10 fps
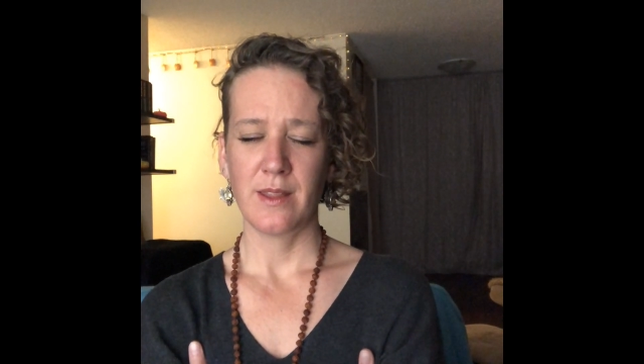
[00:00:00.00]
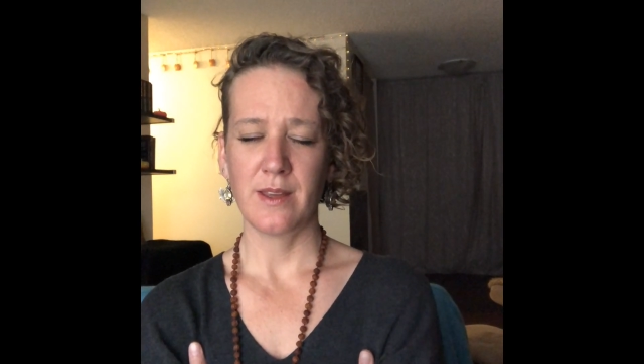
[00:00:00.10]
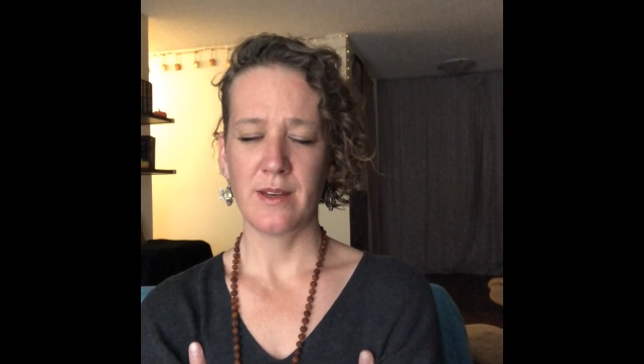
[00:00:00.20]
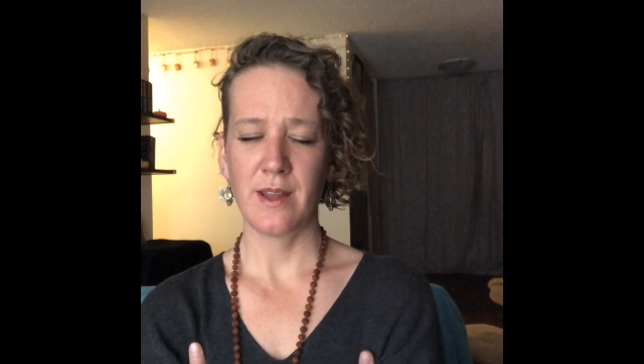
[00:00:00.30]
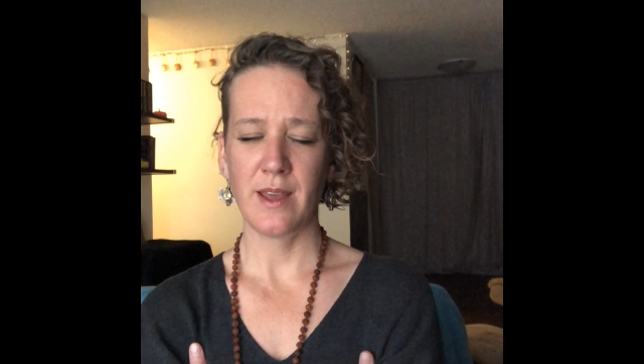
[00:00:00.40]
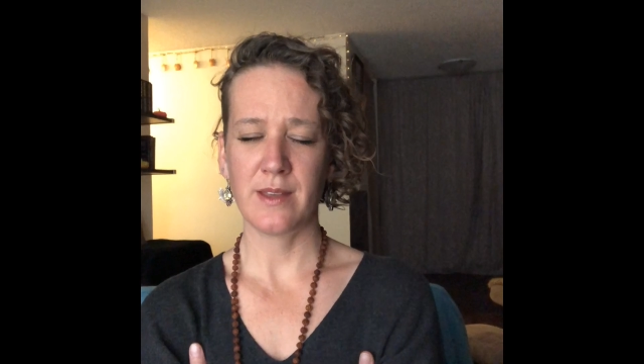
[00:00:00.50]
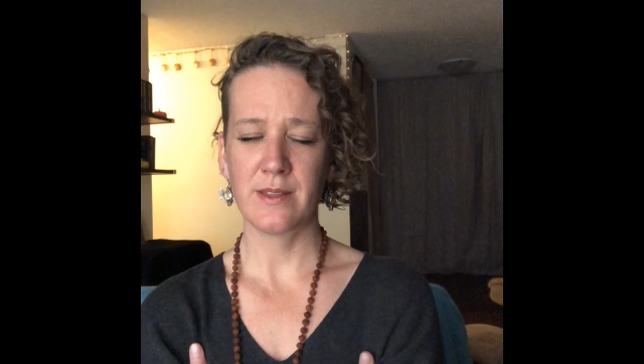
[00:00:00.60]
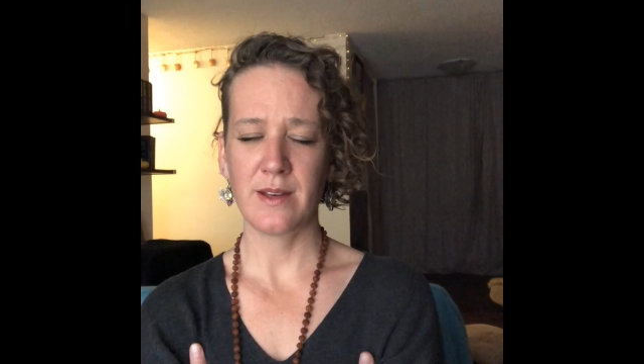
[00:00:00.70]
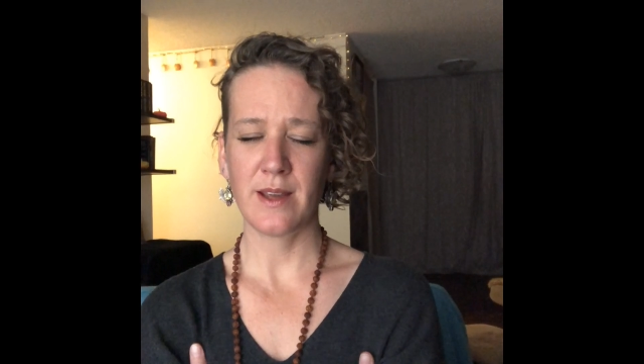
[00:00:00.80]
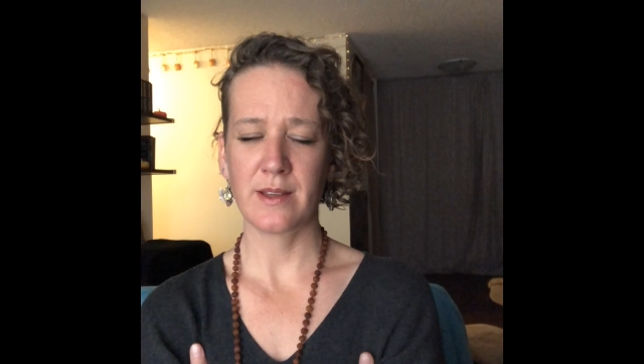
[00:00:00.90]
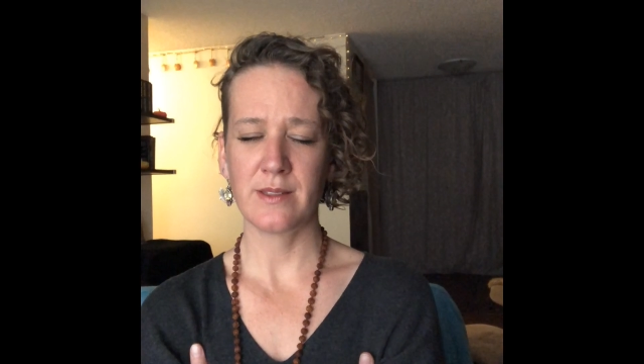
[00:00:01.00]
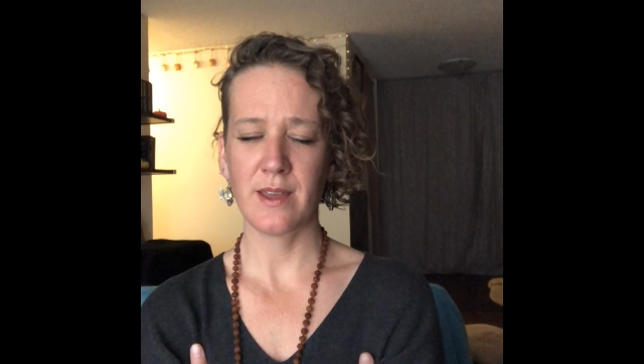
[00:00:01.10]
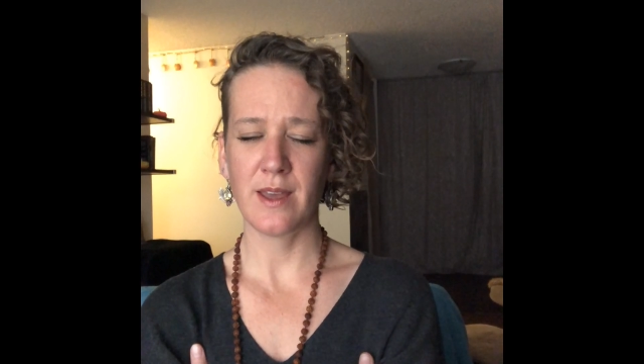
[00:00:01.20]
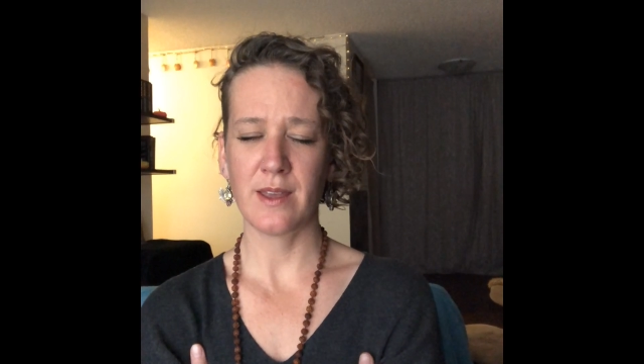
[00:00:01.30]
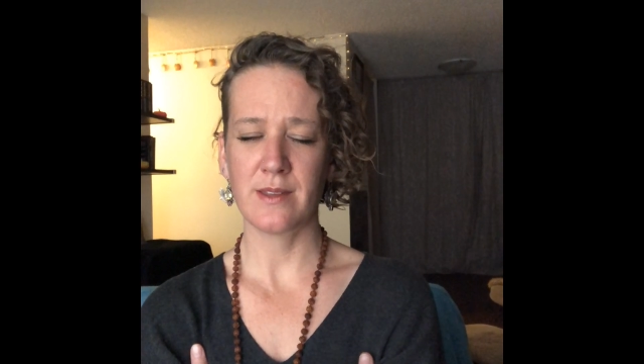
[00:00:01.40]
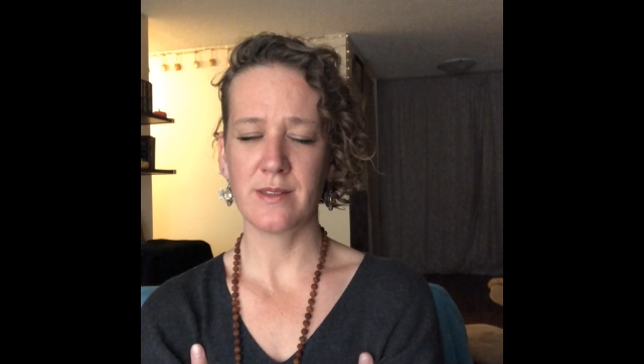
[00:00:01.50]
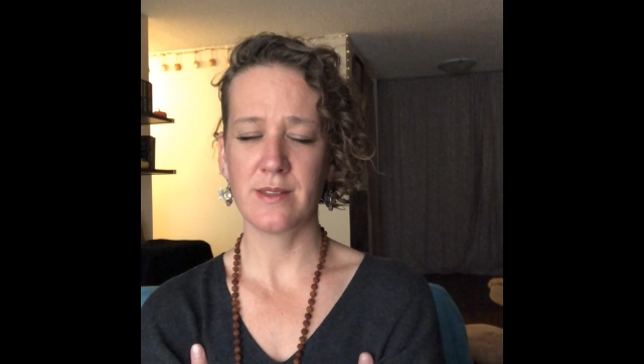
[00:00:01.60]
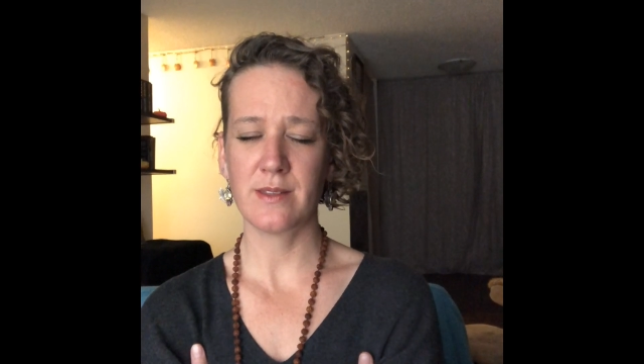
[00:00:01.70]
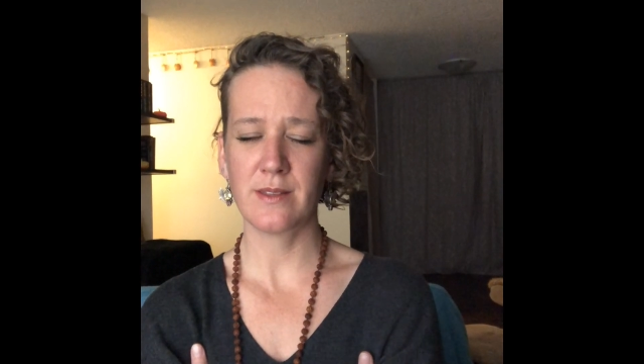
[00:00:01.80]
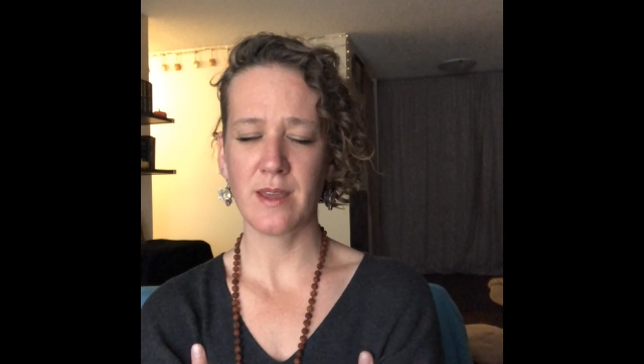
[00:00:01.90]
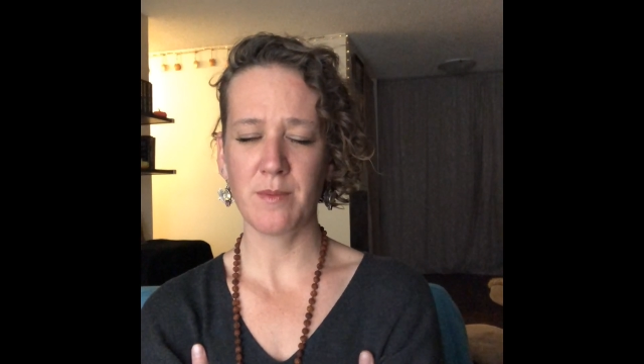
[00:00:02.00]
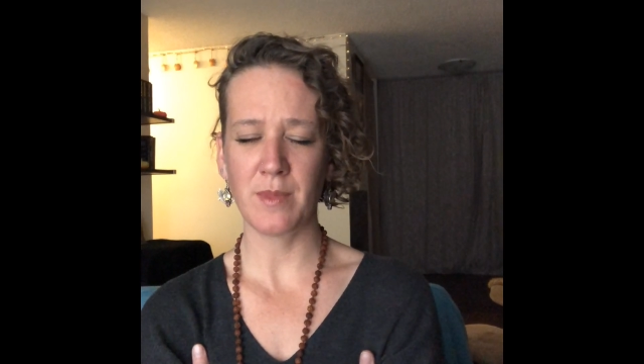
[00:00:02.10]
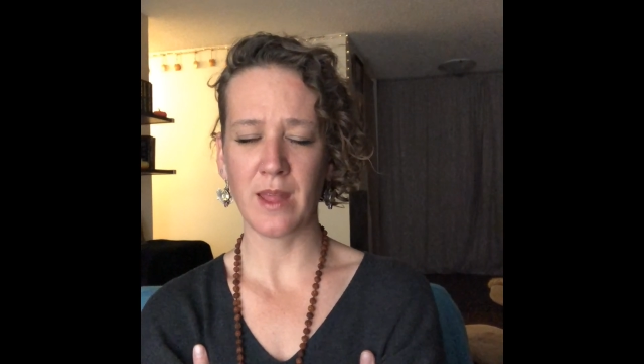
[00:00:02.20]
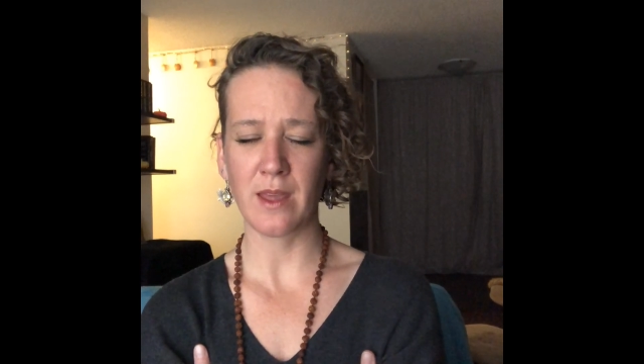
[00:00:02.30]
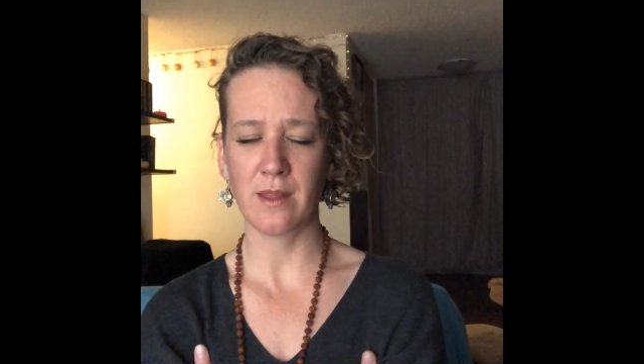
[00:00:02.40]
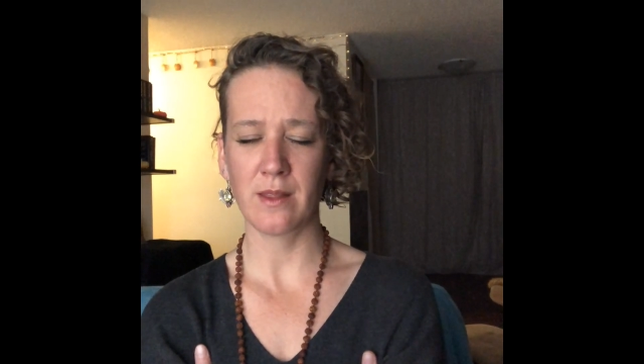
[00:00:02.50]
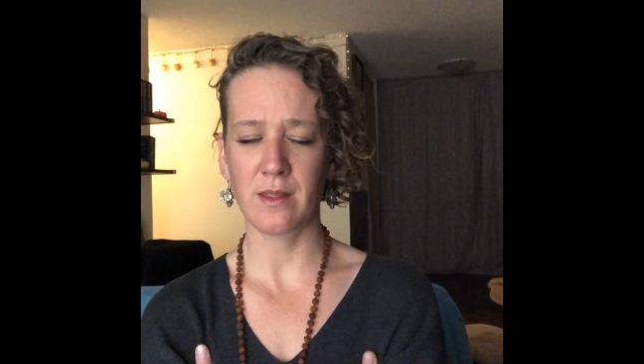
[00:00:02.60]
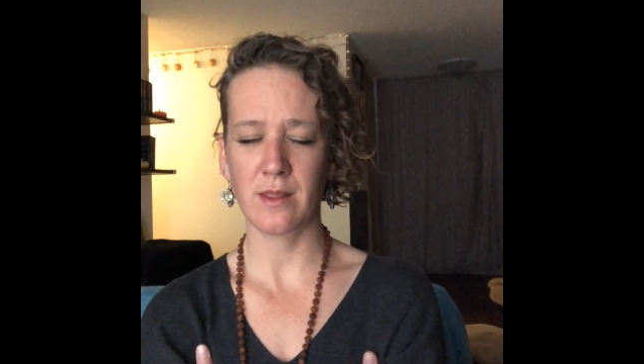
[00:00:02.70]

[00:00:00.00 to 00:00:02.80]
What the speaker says: the inhales and exhales the same length.